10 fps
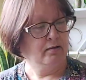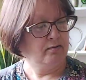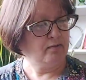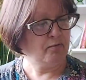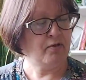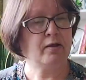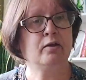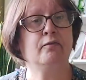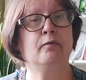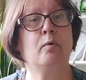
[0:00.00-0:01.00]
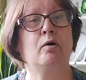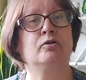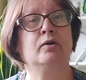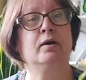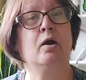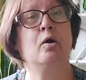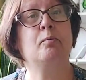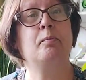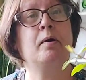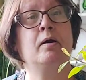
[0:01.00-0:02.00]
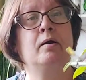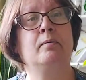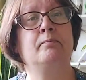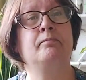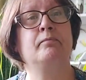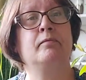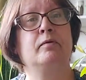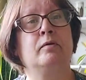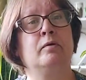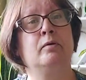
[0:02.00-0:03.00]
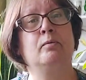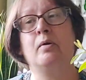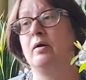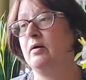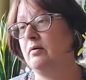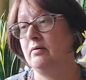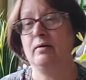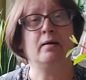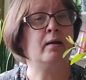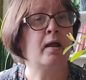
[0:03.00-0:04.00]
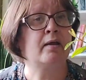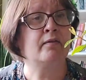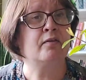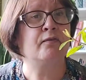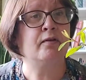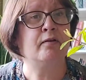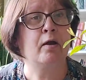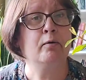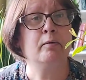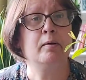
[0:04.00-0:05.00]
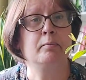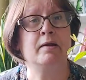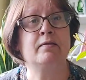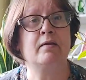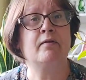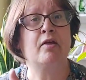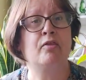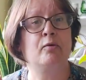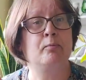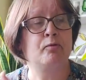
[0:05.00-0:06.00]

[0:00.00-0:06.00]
So thank you for watching. I hope you like this video. Please give it a thumbs